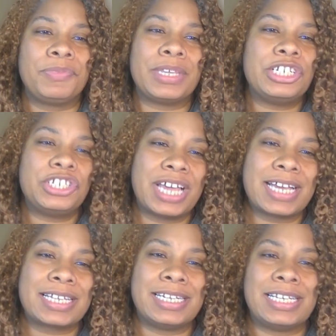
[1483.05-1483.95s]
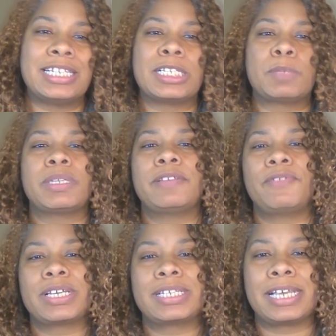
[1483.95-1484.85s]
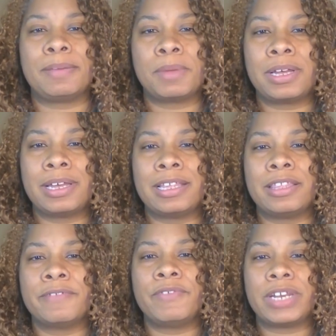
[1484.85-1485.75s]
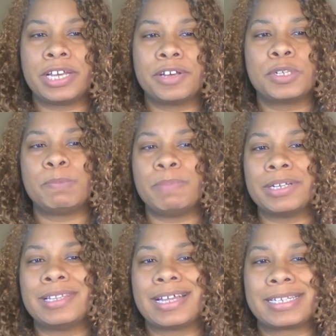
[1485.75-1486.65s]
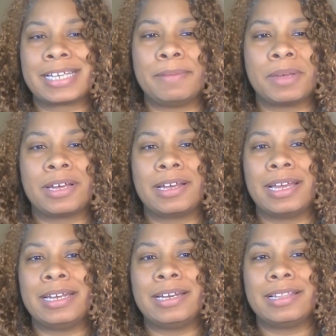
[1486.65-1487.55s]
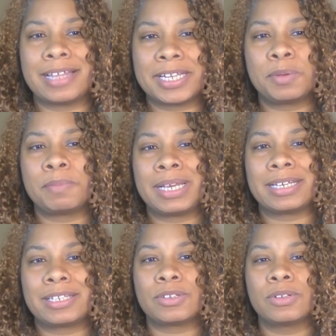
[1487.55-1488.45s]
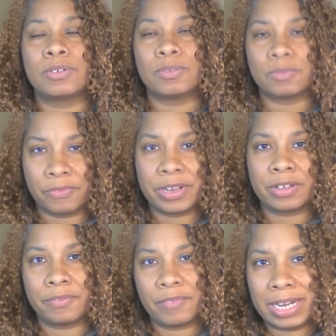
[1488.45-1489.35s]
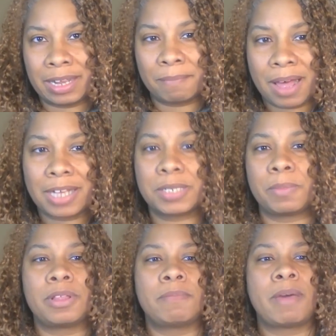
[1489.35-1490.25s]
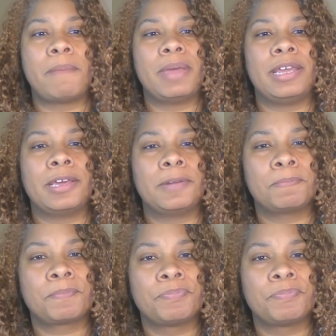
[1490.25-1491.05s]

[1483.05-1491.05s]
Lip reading: Each text needs a specific schema, and the videos build that schema. And that's what makes real reading possible, in my opinion.